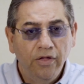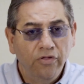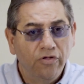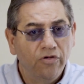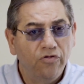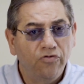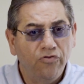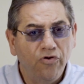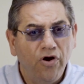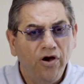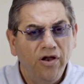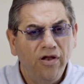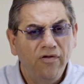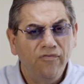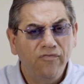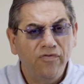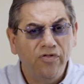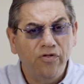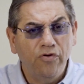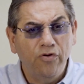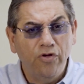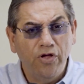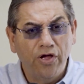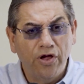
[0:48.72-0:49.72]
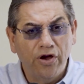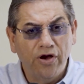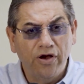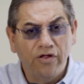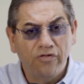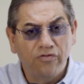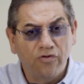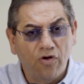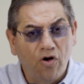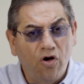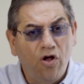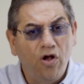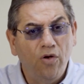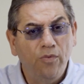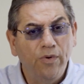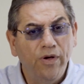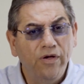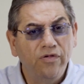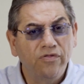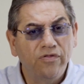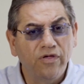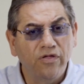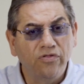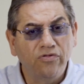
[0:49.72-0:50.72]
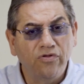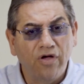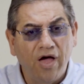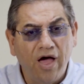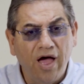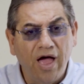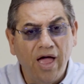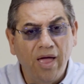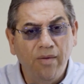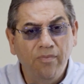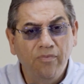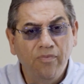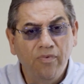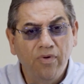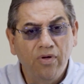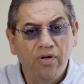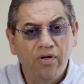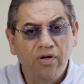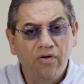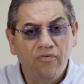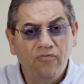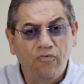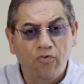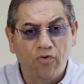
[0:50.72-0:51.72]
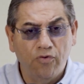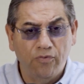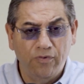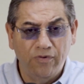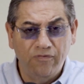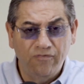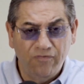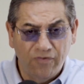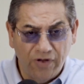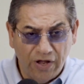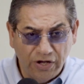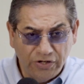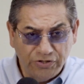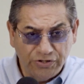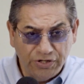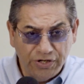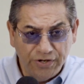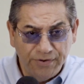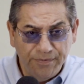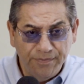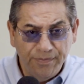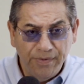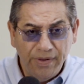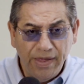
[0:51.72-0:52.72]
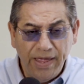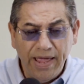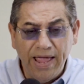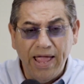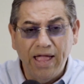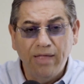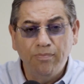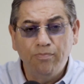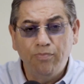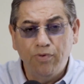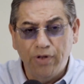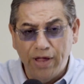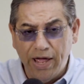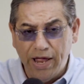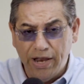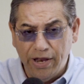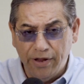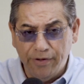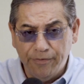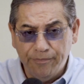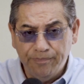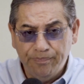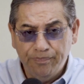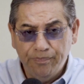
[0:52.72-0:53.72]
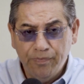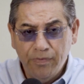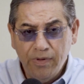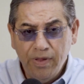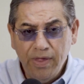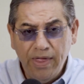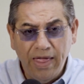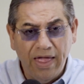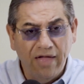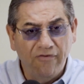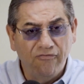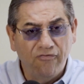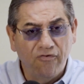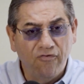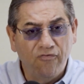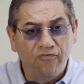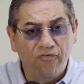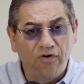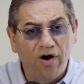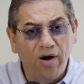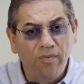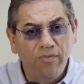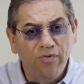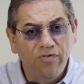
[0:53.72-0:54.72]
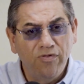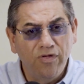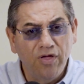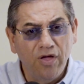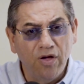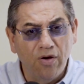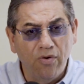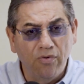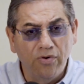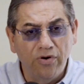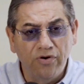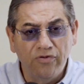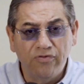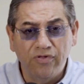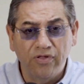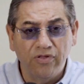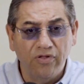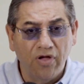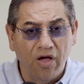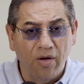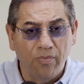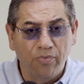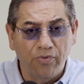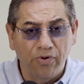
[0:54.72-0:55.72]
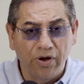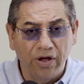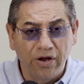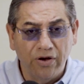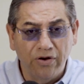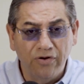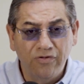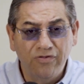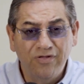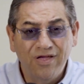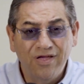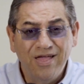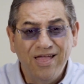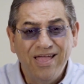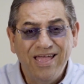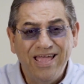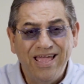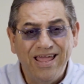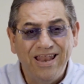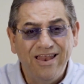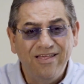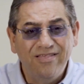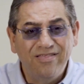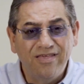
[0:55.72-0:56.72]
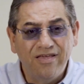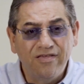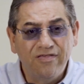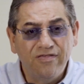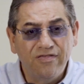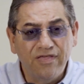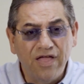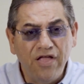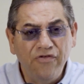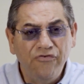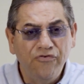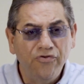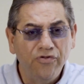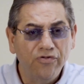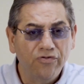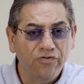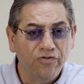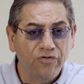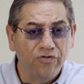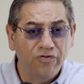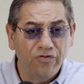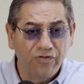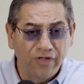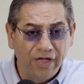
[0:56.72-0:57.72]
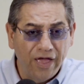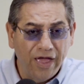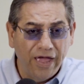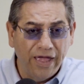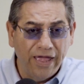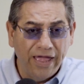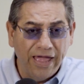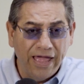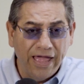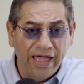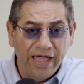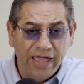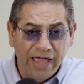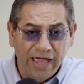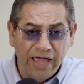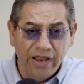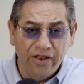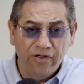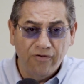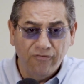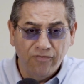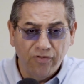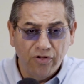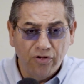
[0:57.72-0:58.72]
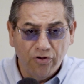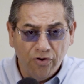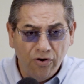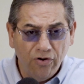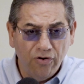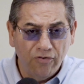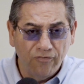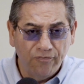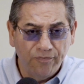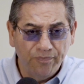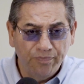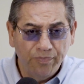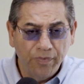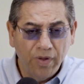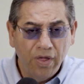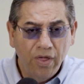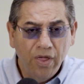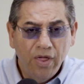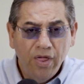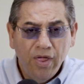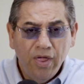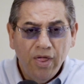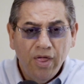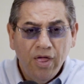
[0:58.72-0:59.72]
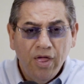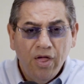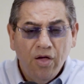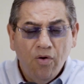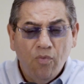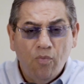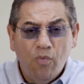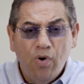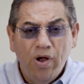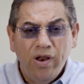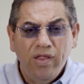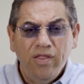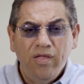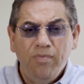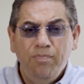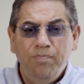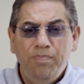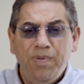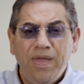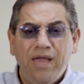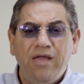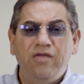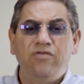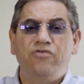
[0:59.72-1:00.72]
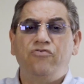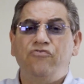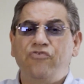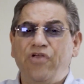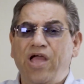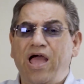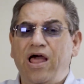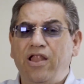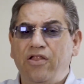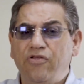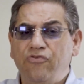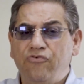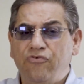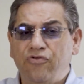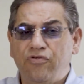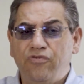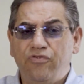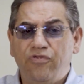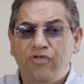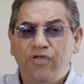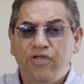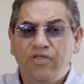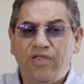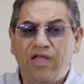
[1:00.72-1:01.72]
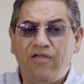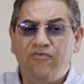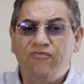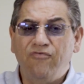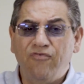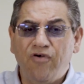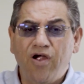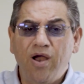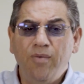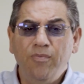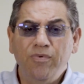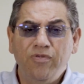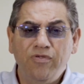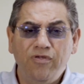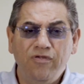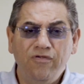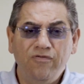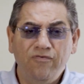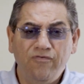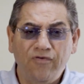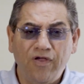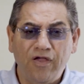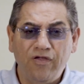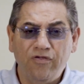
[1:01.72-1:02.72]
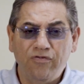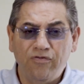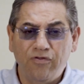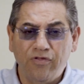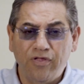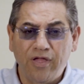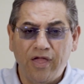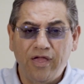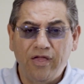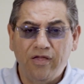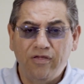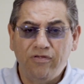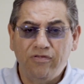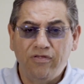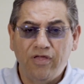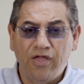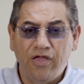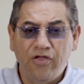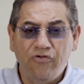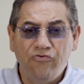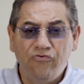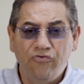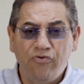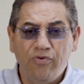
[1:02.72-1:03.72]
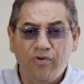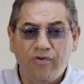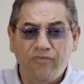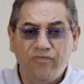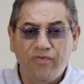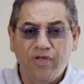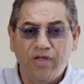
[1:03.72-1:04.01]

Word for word: The start of a new year is always a time for reflection and planning. And for pharmacy owners and operators, it is essential to stay ahead of the curve. One of the biggest challenges that pharmacies face today is the issue of